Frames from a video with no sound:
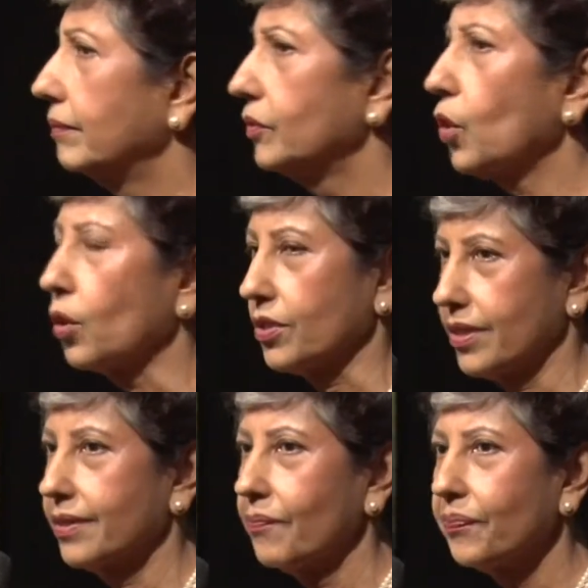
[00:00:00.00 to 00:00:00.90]

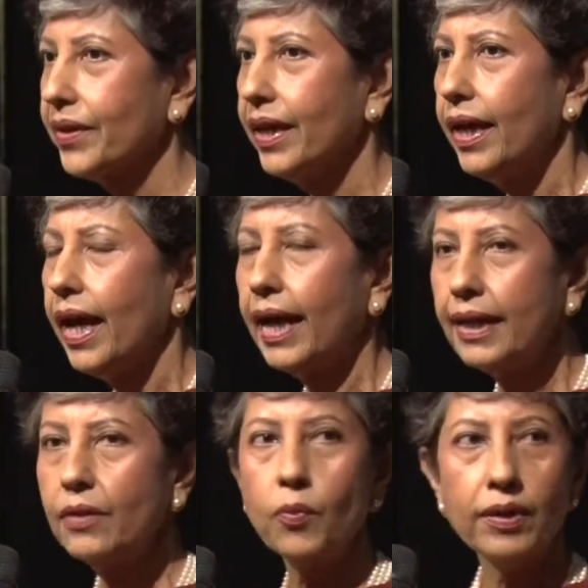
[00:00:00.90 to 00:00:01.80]
thoughts, and
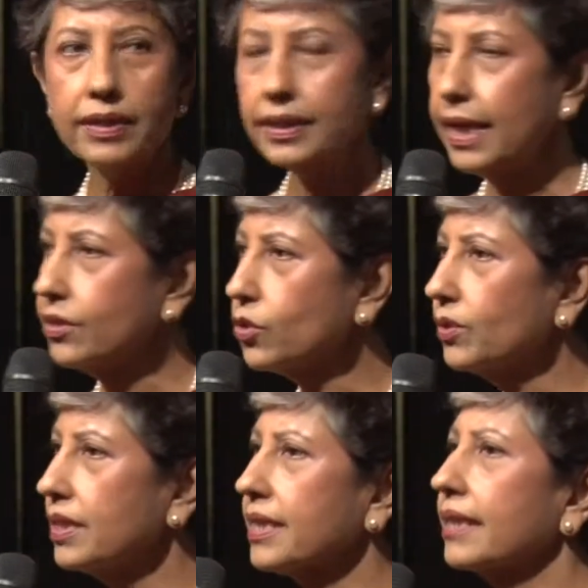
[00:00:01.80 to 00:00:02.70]
I wondered as to the
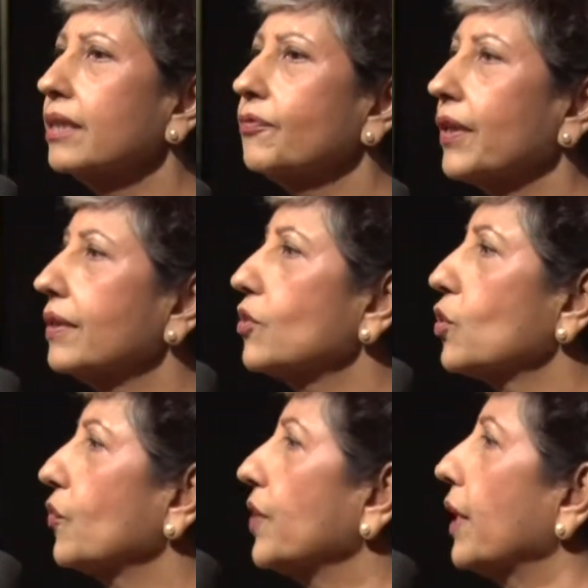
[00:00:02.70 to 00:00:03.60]
significance
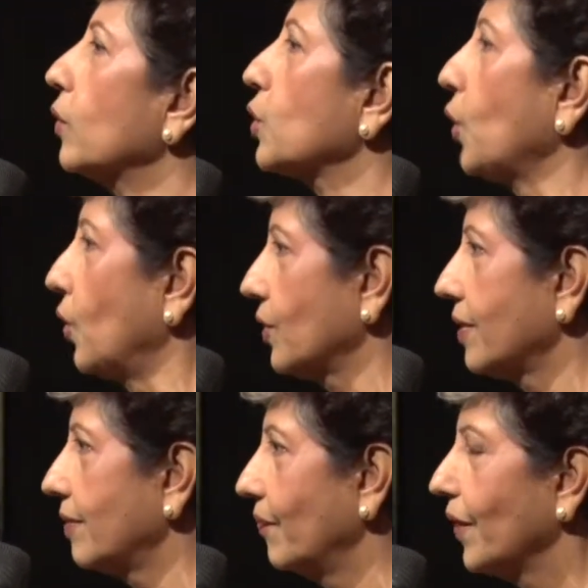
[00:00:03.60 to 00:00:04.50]
of yellow
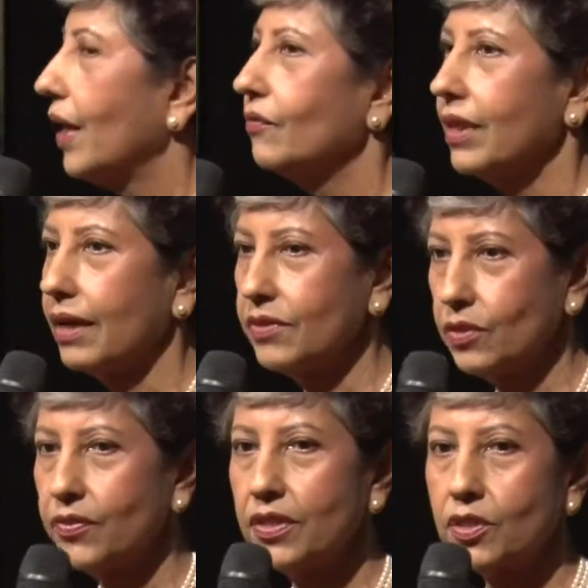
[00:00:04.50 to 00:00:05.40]
talks. When I was
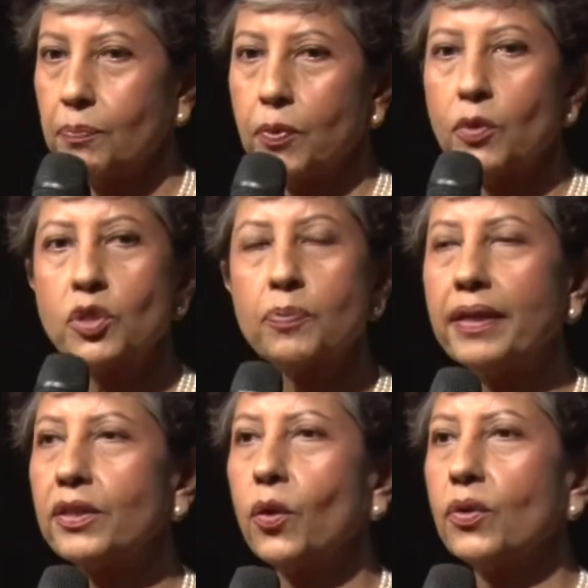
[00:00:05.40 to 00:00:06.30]
first approached by
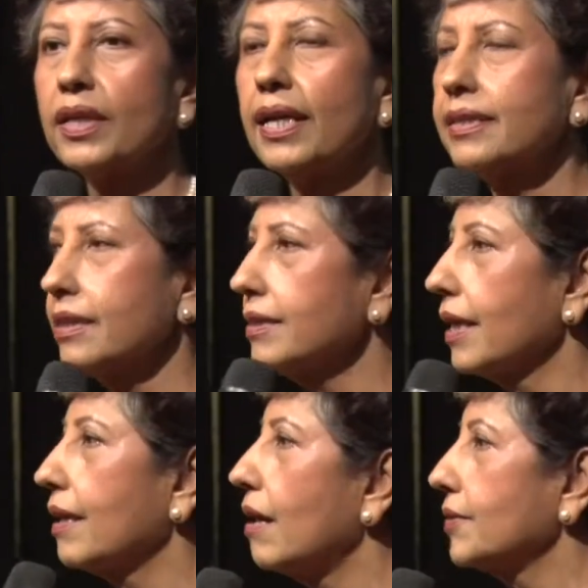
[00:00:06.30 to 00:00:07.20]
the organizers, I
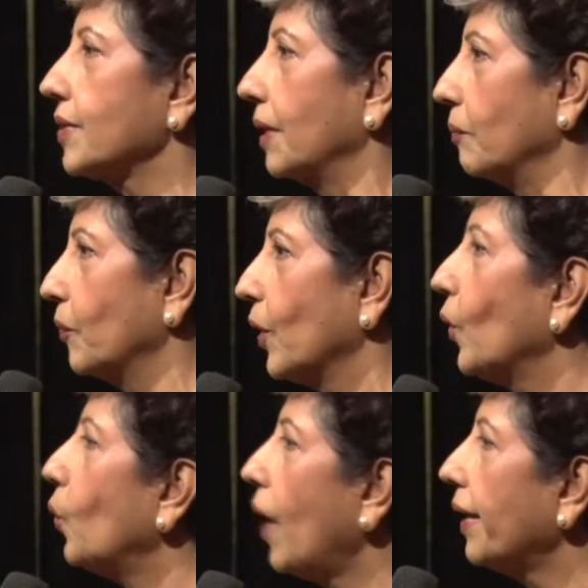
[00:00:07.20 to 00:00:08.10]
asked them,
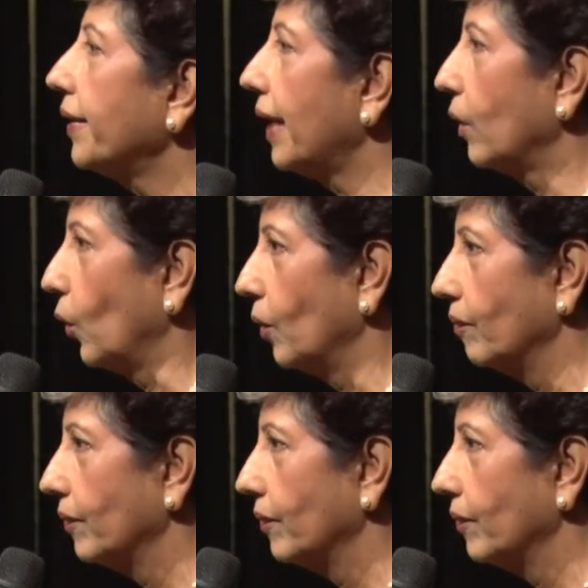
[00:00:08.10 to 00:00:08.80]
why yellow?